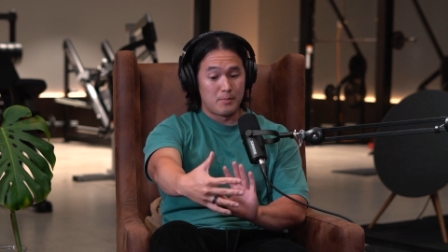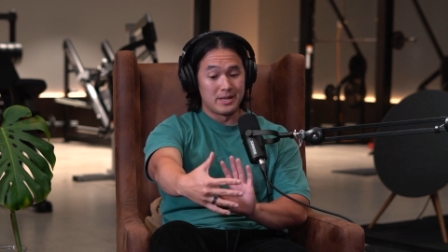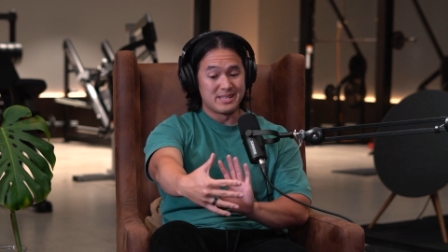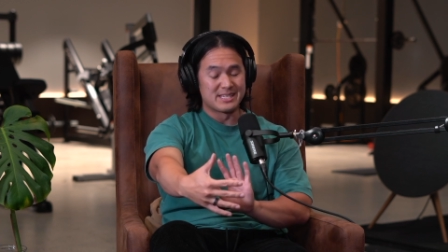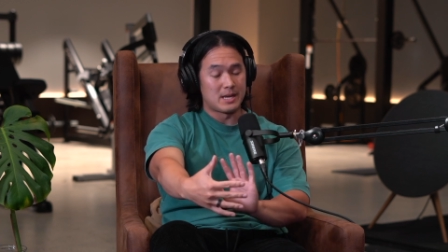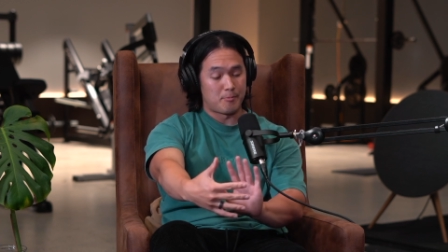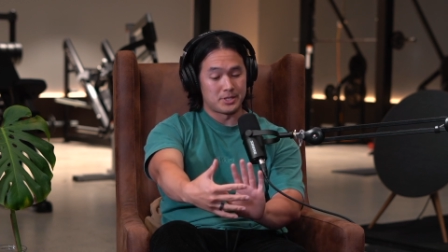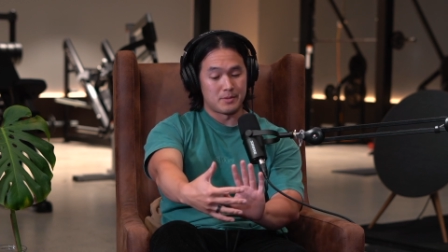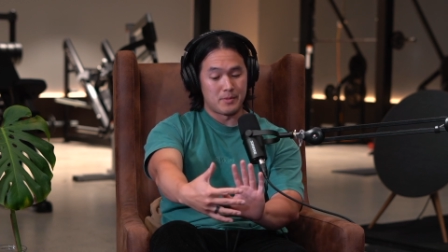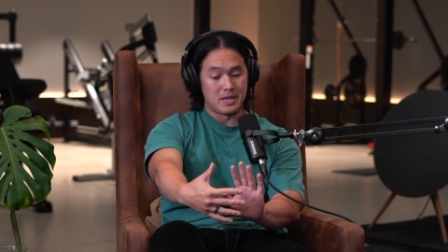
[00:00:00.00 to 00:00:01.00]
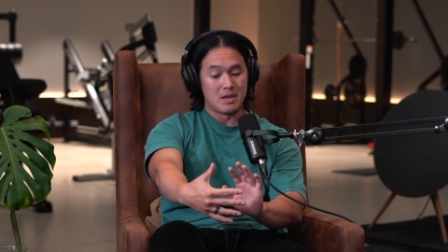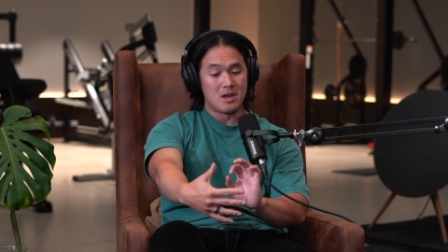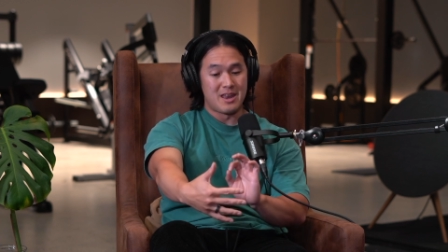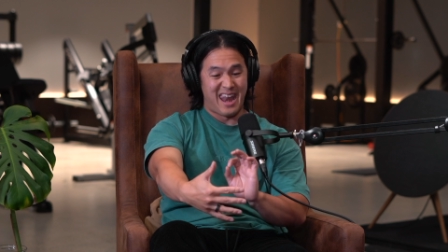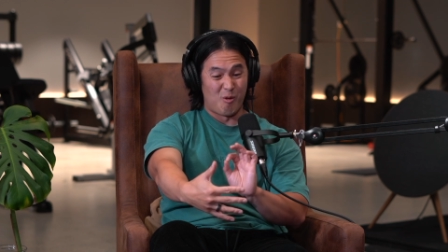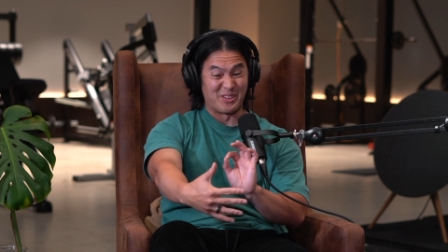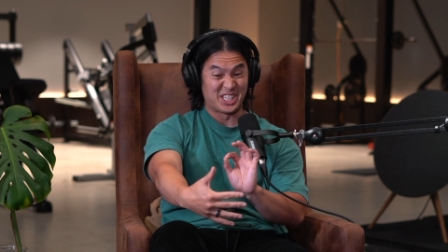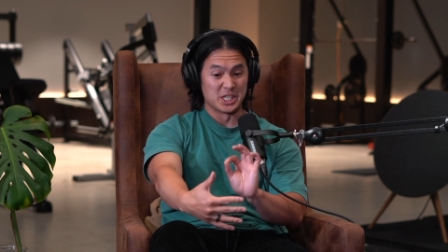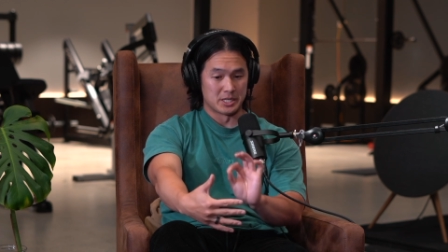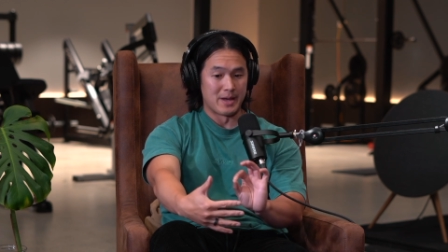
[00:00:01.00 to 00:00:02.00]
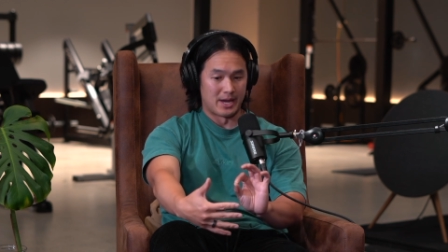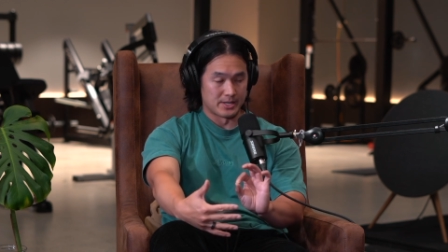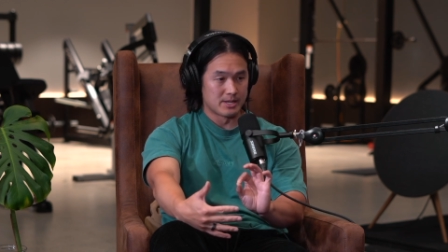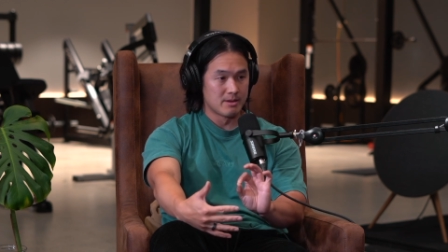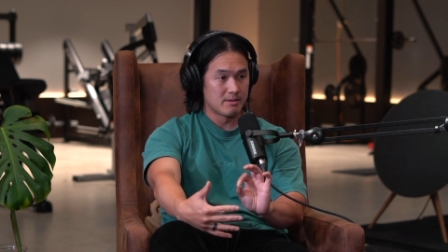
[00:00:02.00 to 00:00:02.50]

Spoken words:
but it is separate to me. Now what's shit about it?